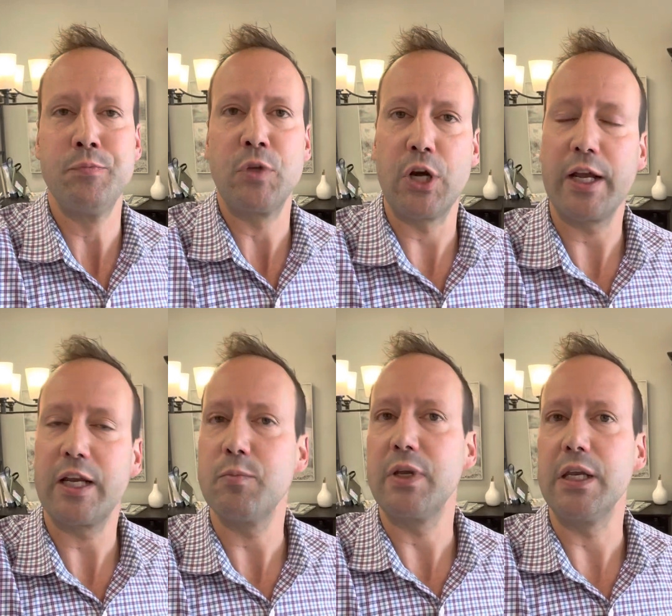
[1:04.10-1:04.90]
you're not
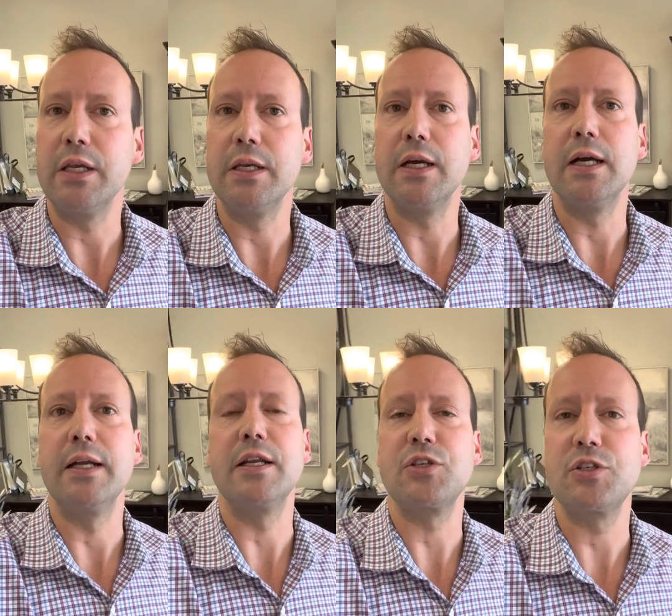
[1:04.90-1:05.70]
gonna be uh,
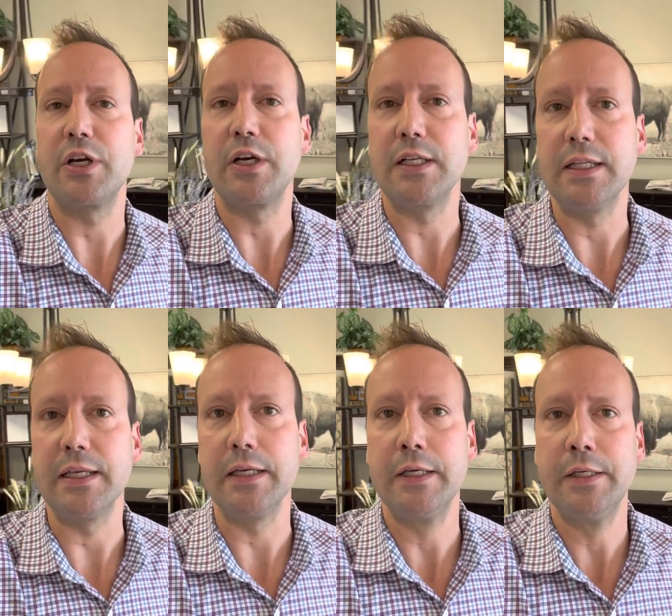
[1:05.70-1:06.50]

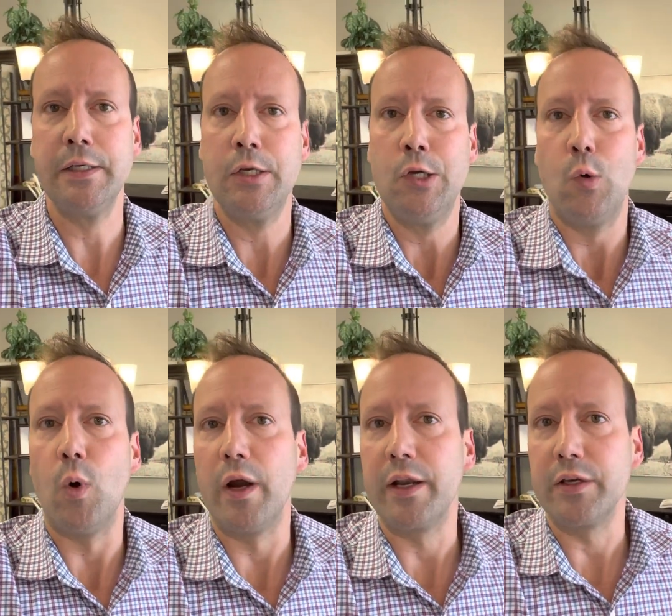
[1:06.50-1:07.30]
necessarily
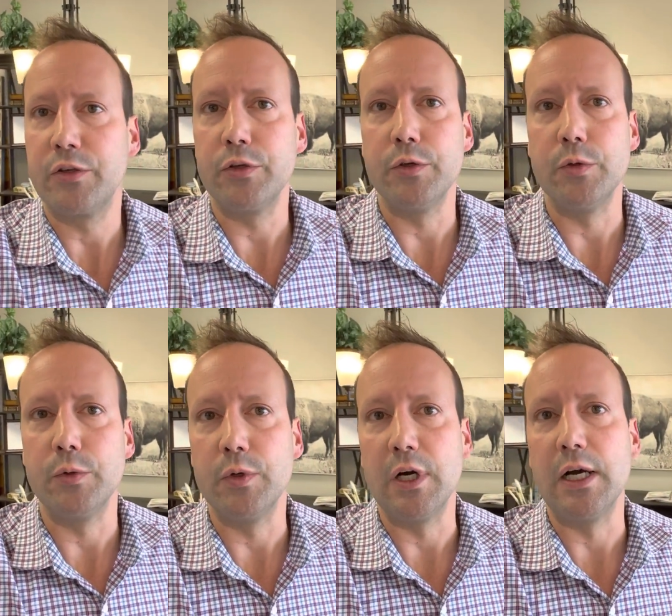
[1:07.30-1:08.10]
wanting
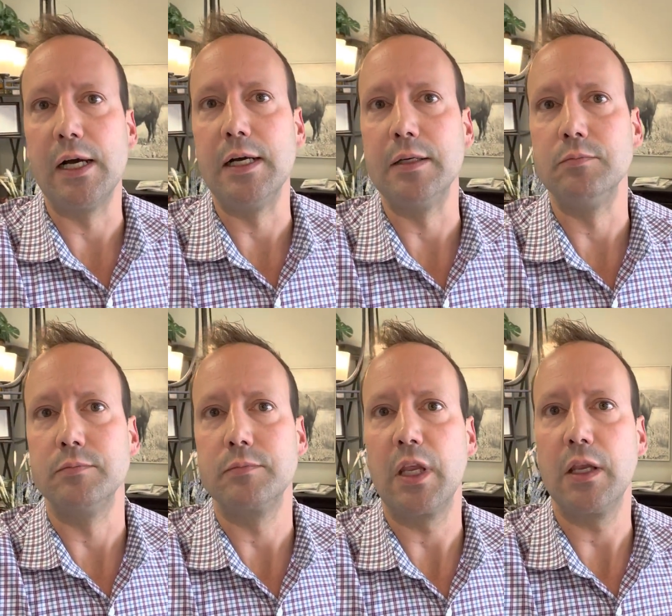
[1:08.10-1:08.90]
to
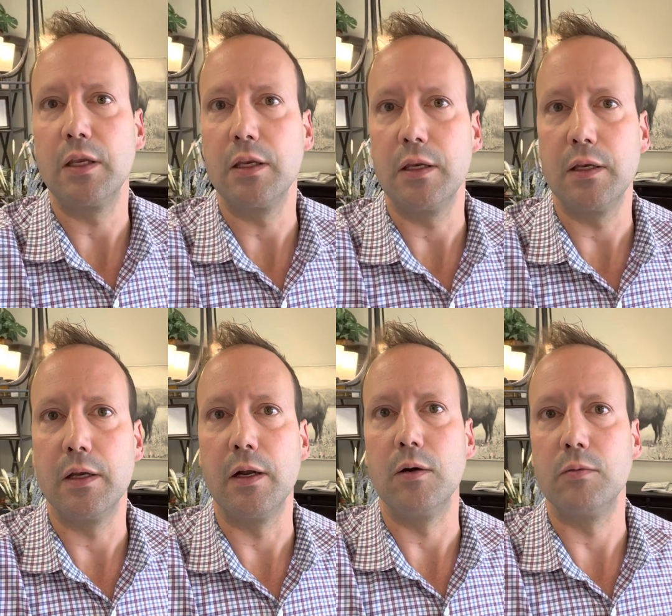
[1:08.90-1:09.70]
um,
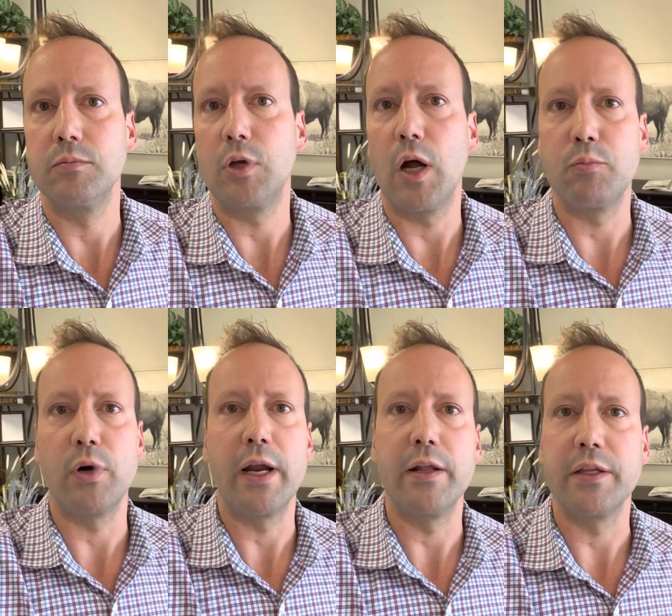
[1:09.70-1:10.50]
you know, cut
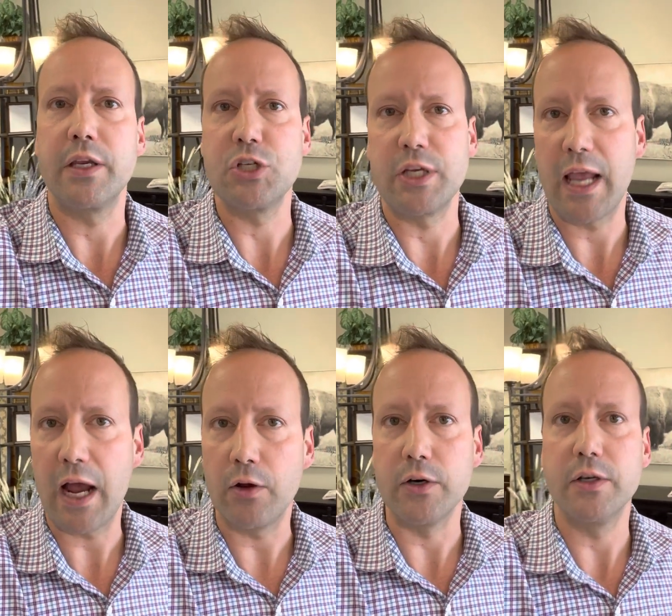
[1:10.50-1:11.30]
bread on the kitchen
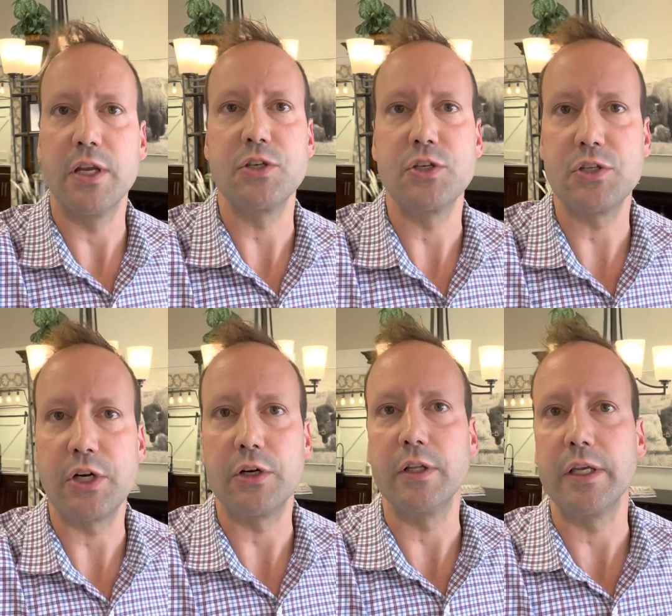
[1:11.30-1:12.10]
counter
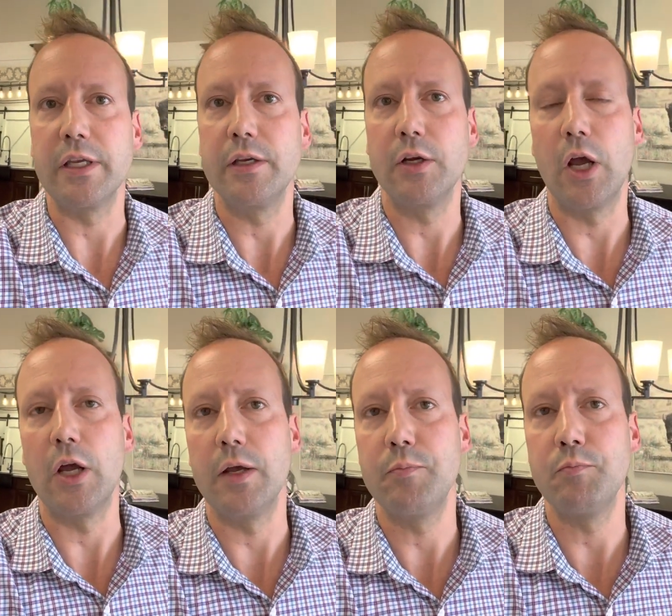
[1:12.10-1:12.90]
necessarily,
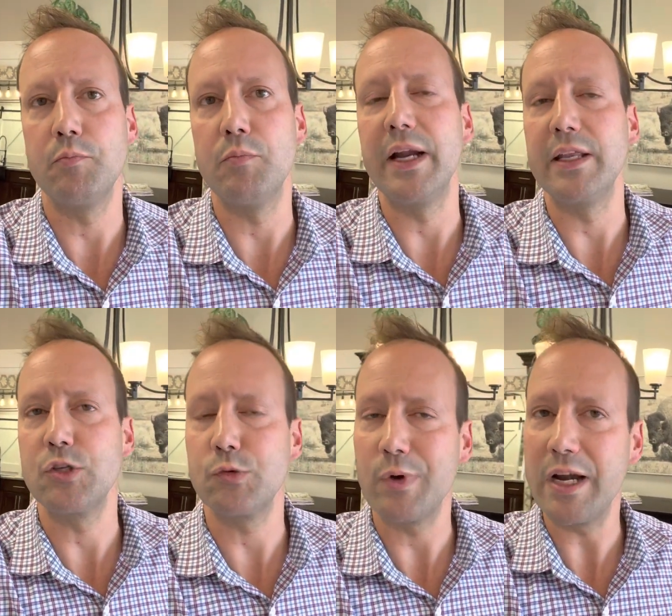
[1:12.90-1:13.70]
uh, but
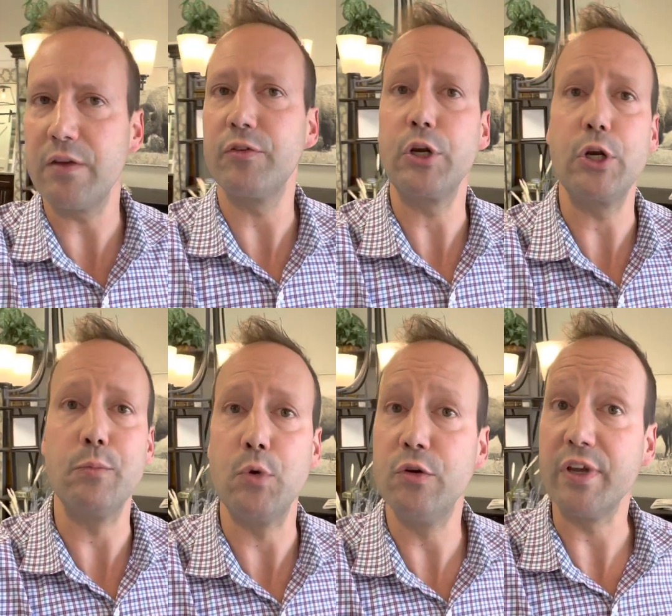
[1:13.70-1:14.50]
it's ready for you to
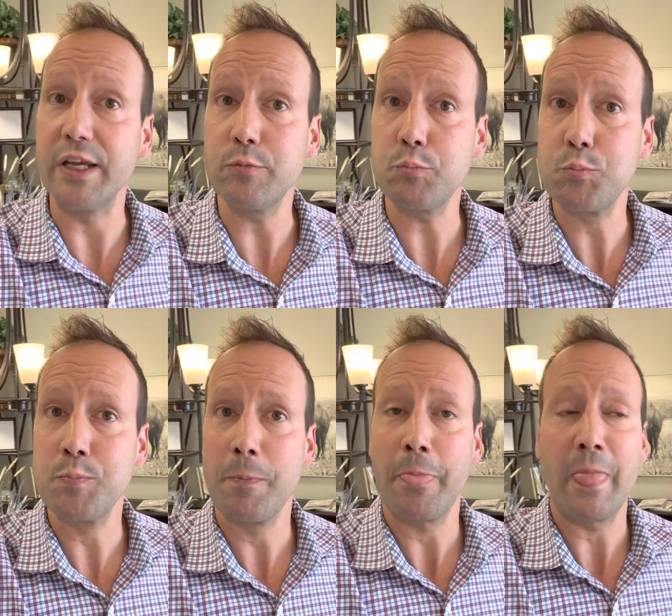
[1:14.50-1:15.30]
move in.
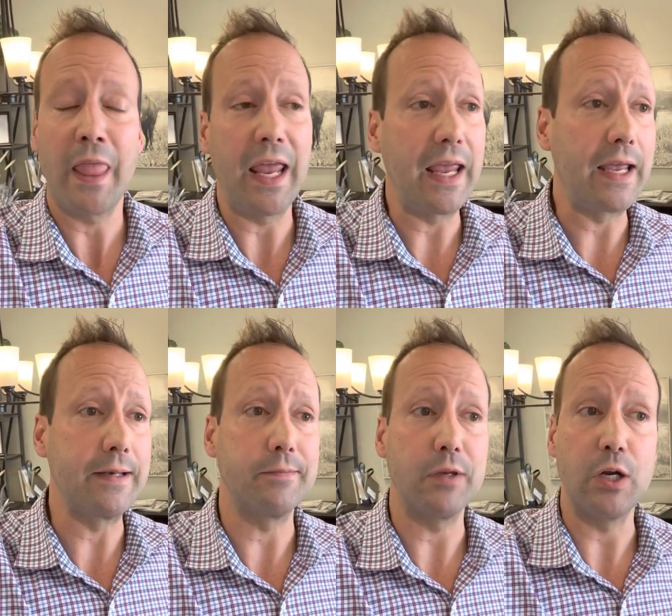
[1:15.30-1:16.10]

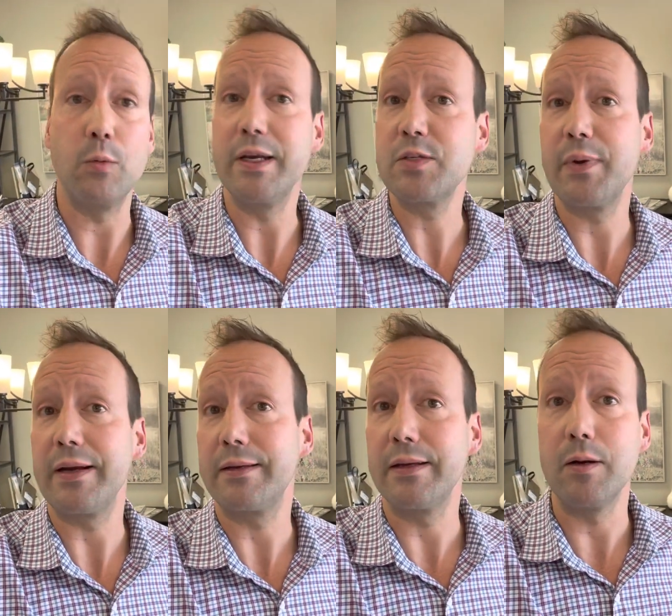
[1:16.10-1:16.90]
And you know, we
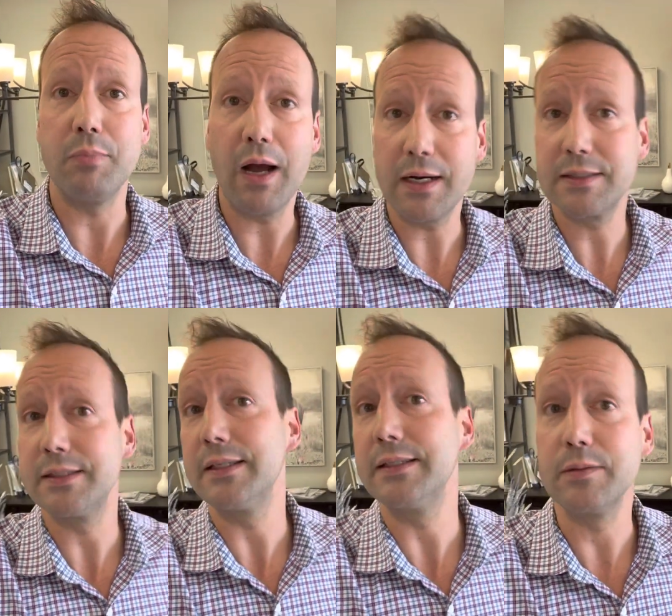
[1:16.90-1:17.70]
expect, you know,
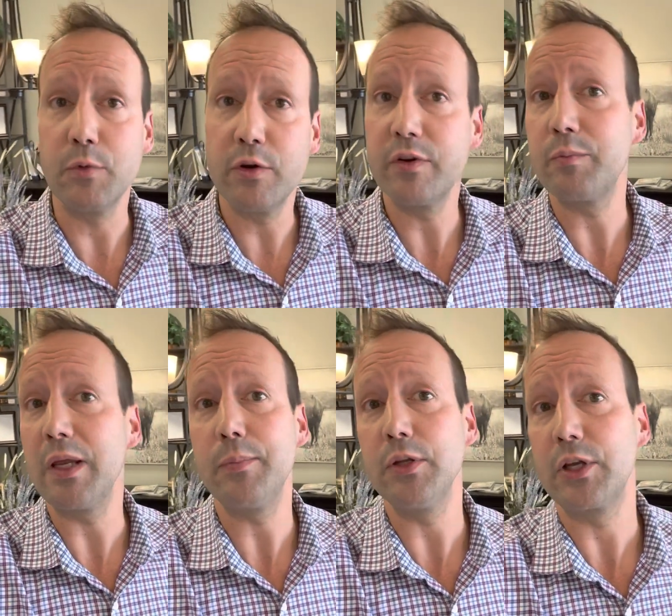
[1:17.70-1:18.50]
boxes and moving
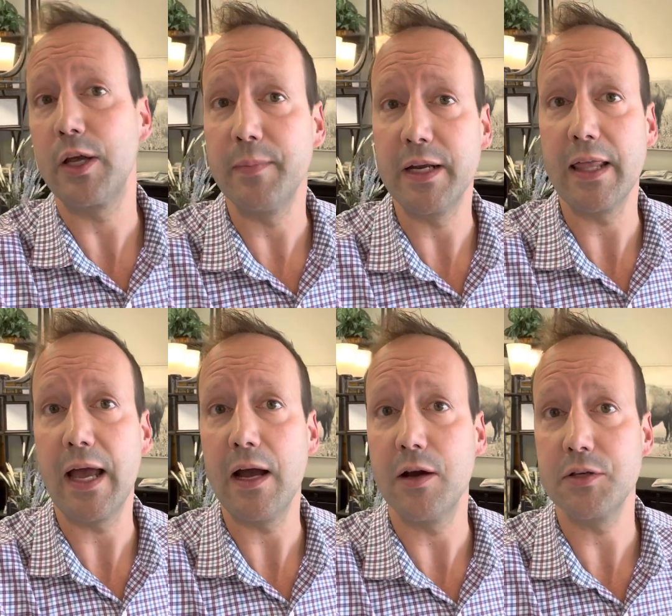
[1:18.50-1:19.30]
people to come into the
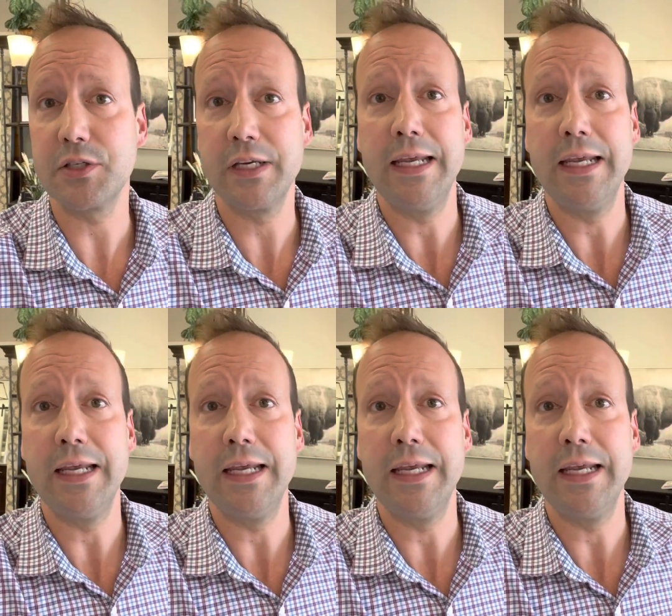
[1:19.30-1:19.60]
house,